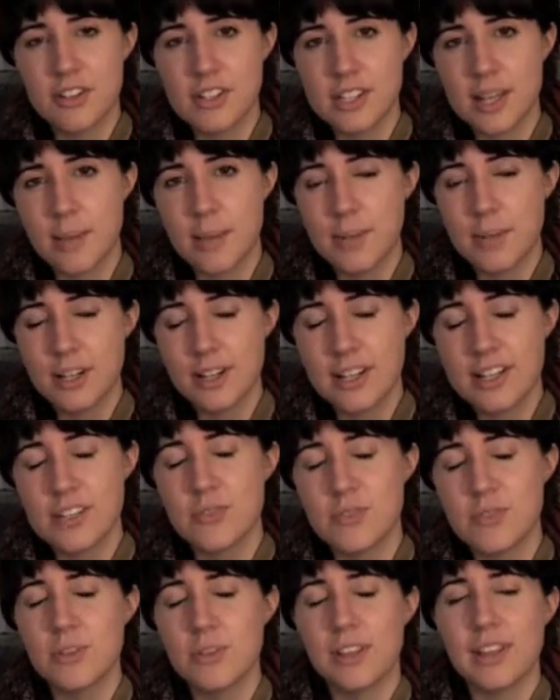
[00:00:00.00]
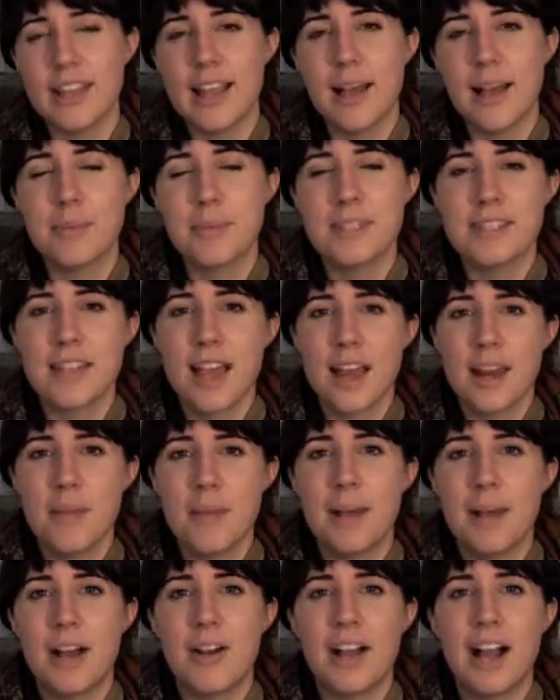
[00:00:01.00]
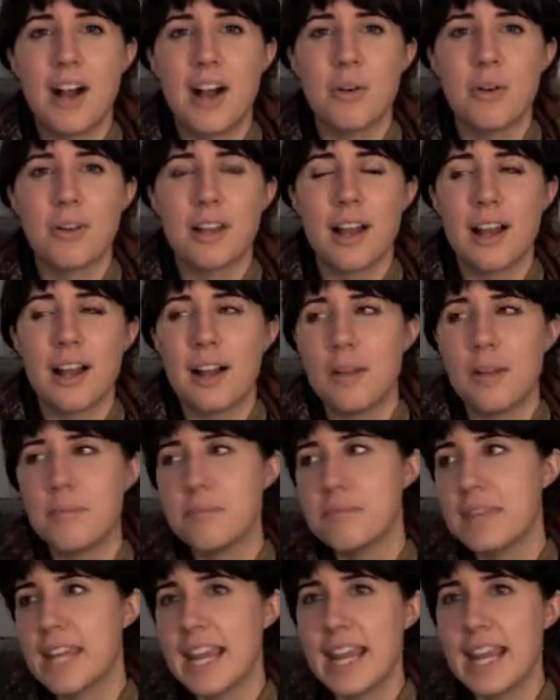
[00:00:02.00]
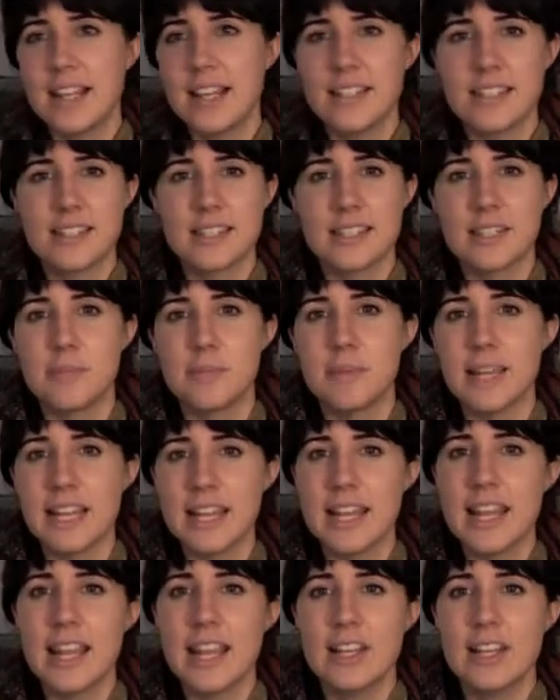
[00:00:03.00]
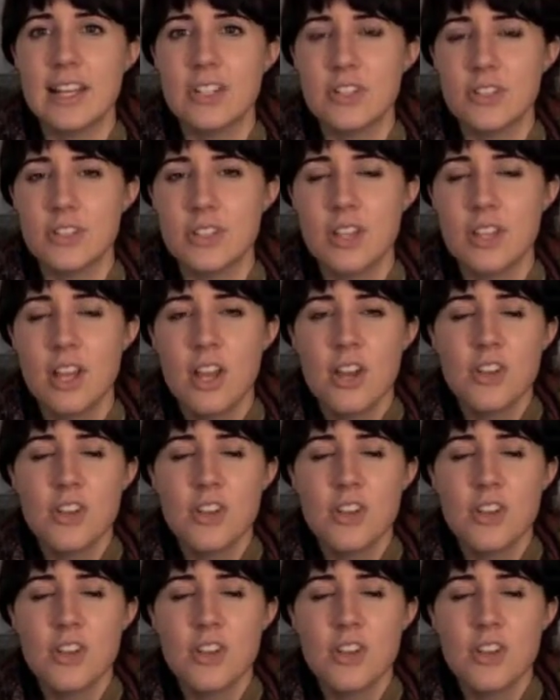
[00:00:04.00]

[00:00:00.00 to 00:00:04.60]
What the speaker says: Sumner is really upset about how Kansas is being handled.